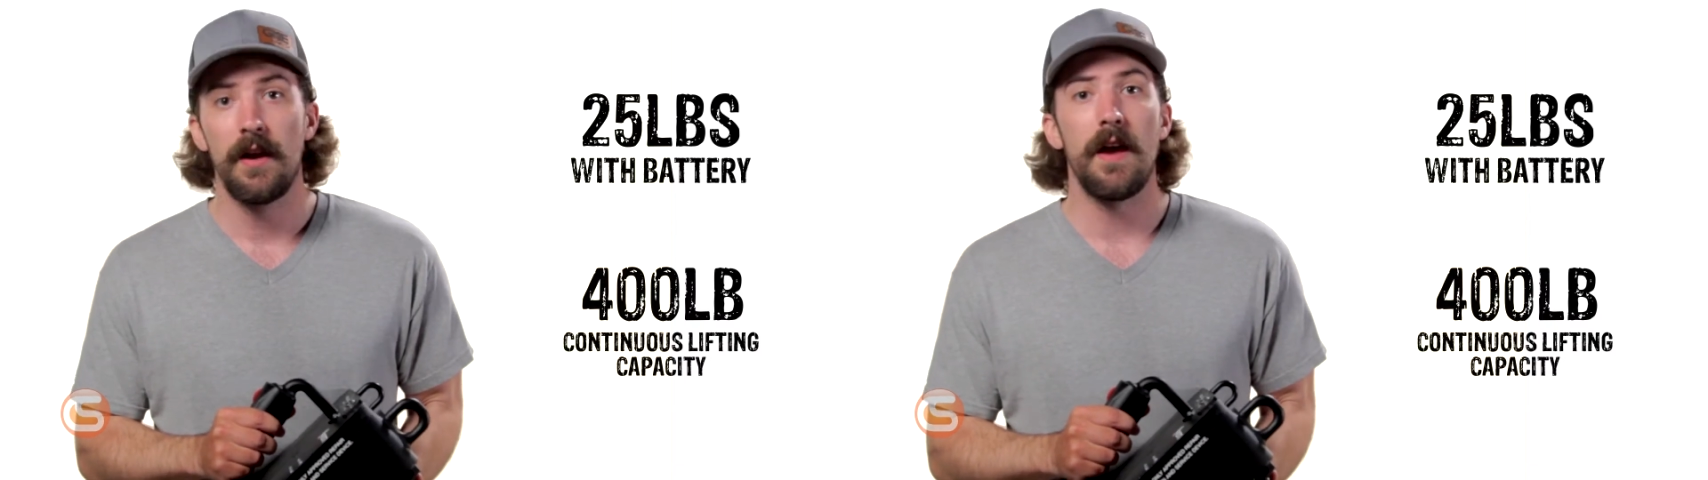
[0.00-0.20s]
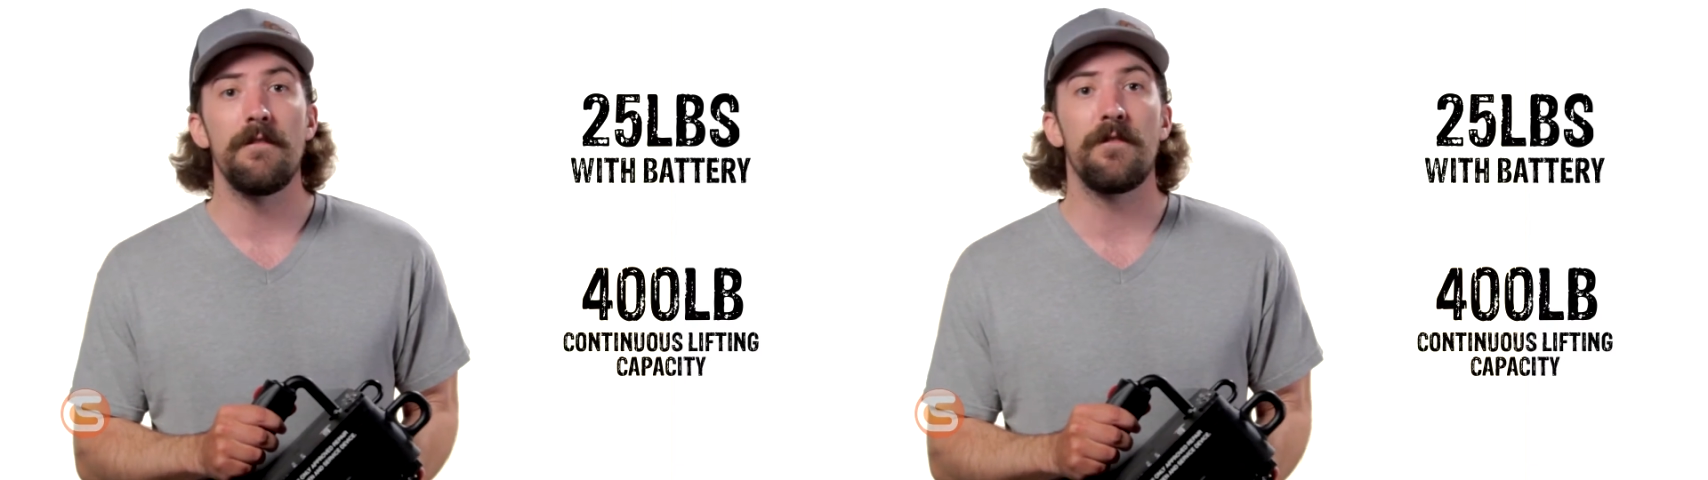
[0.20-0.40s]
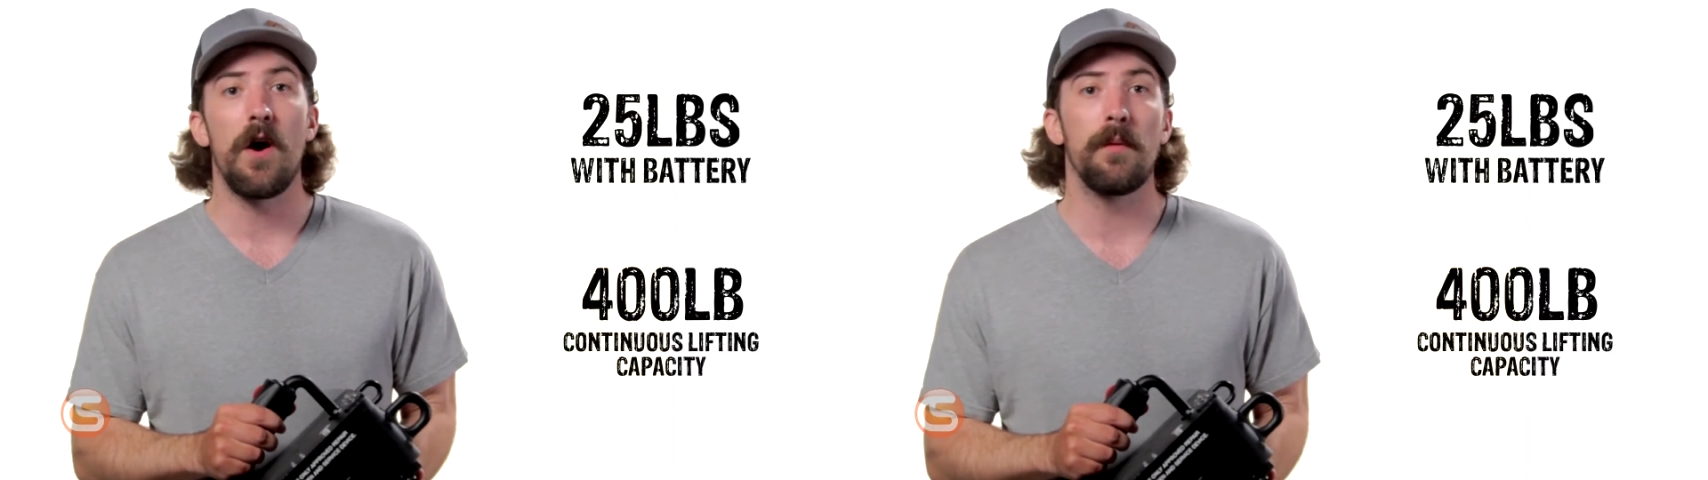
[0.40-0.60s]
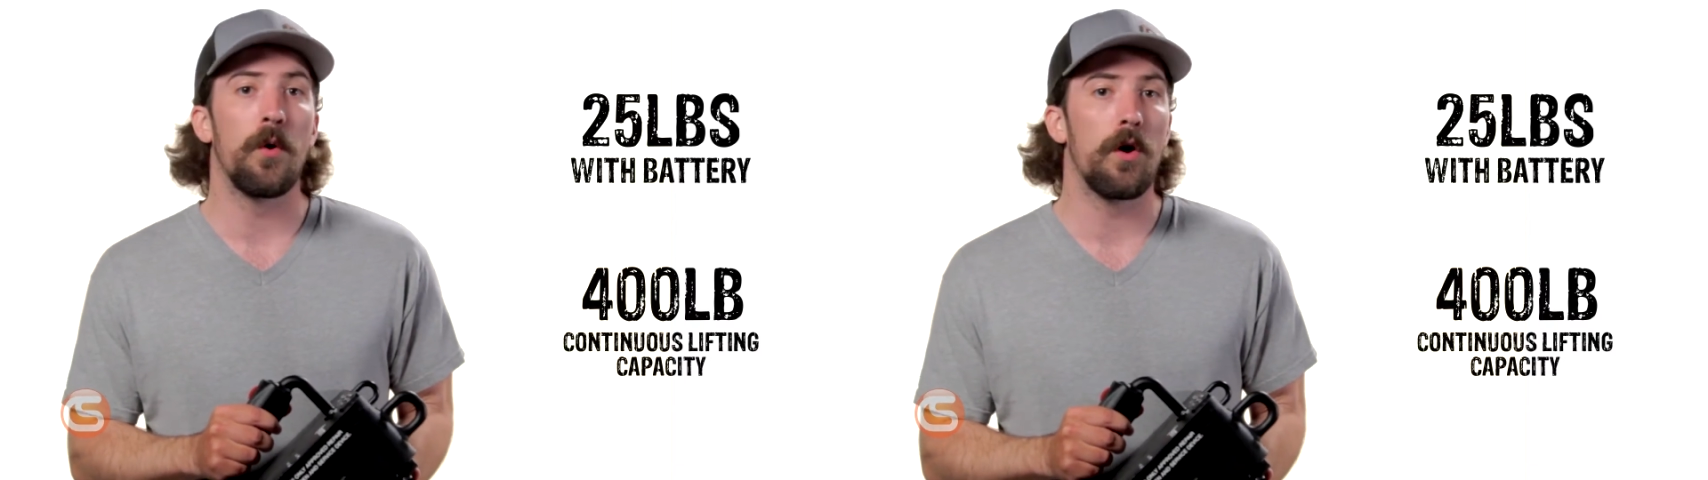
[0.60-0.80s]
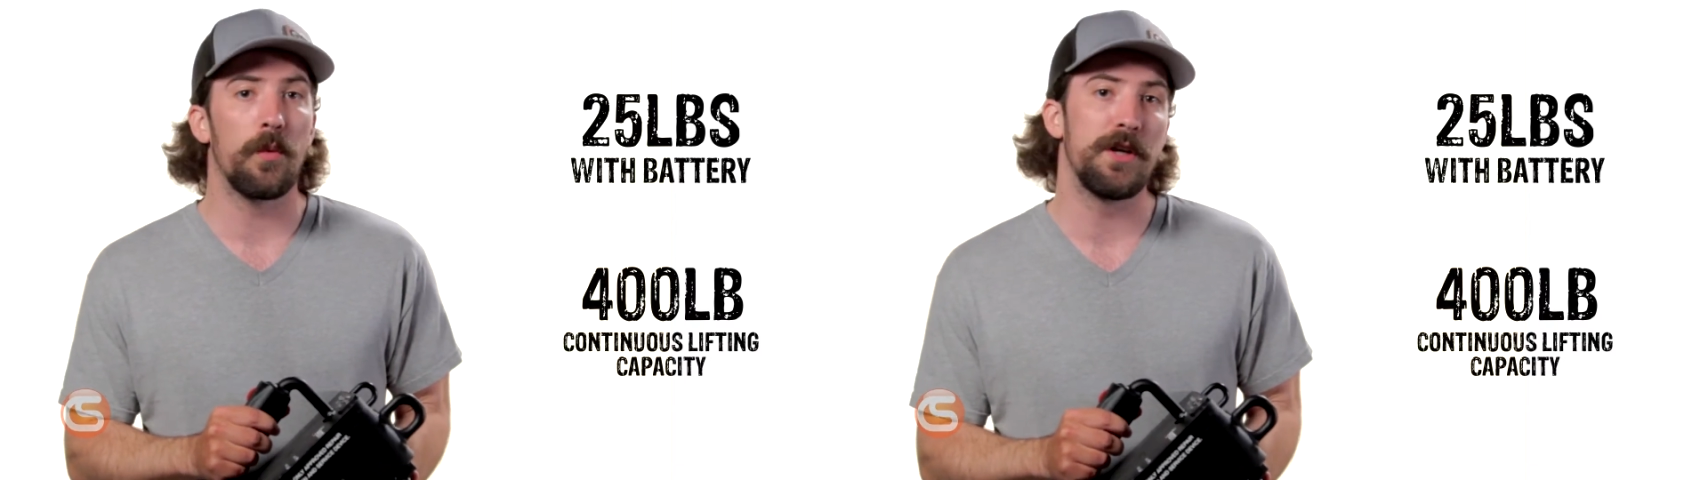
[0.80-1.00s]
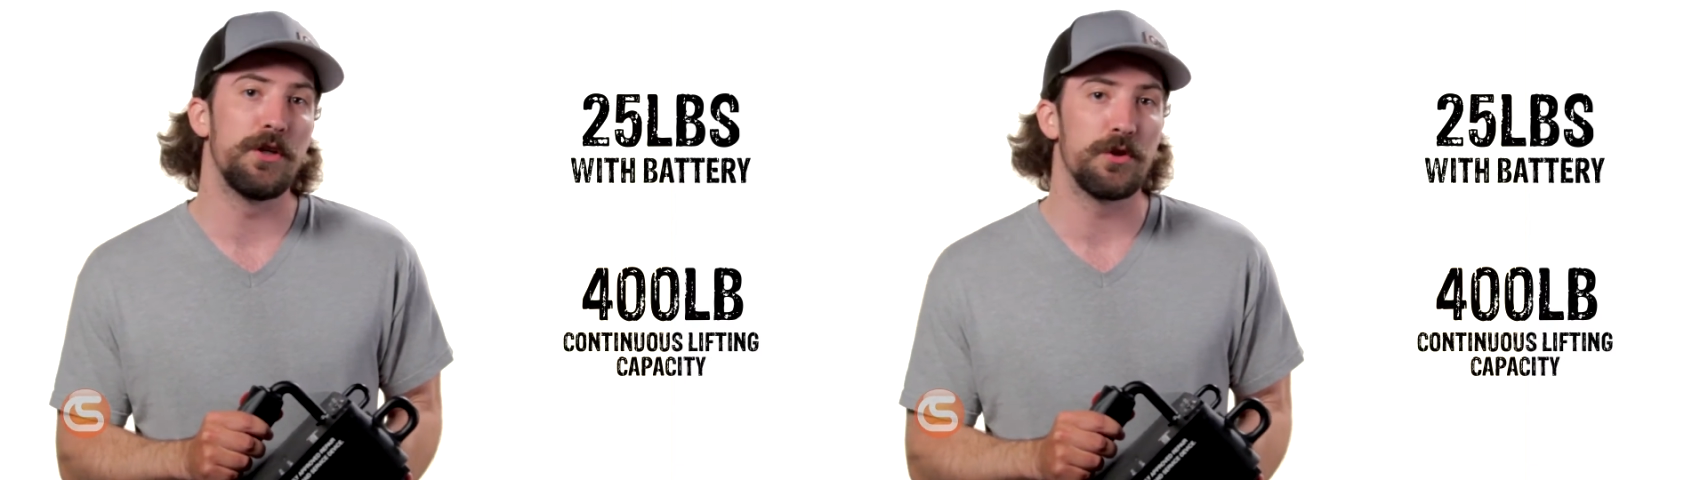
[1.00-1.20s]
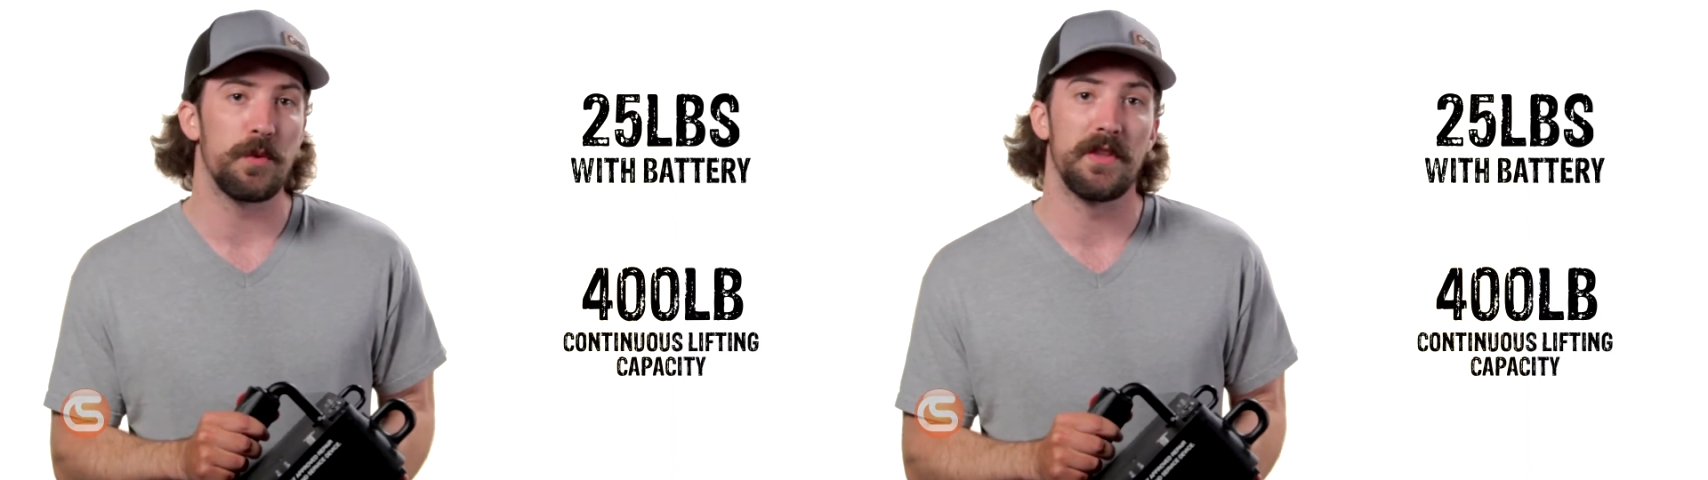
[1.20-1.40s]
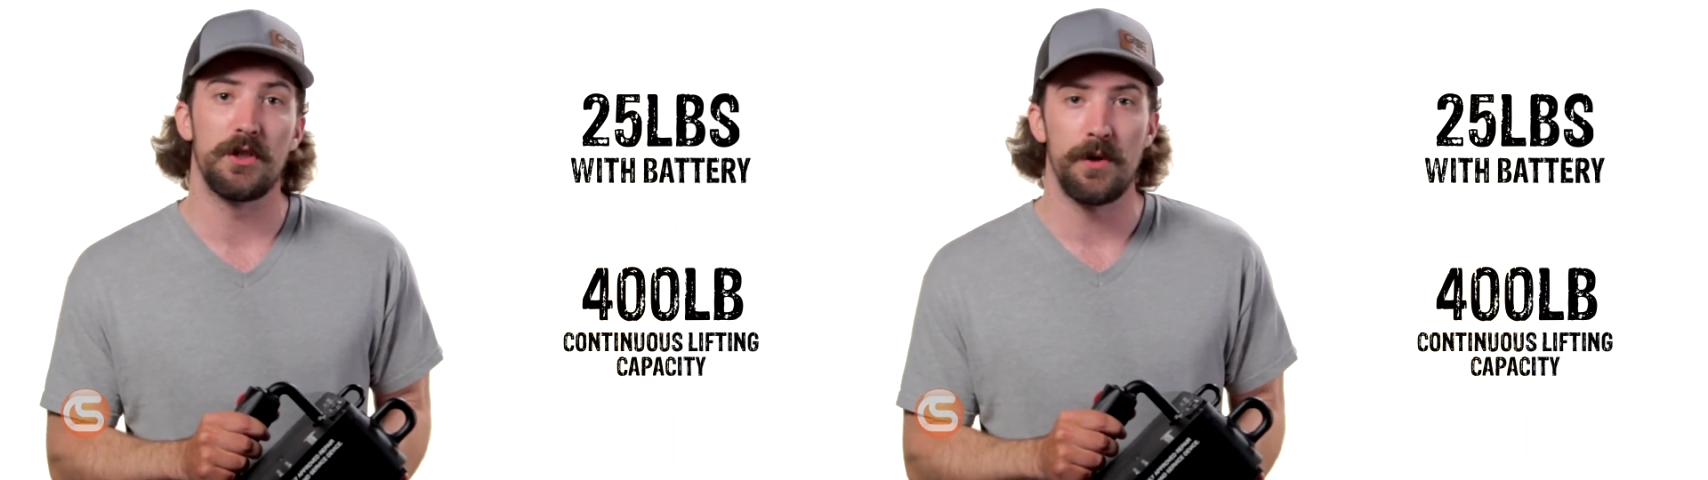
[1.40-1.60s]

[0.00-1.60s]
and far more when used with a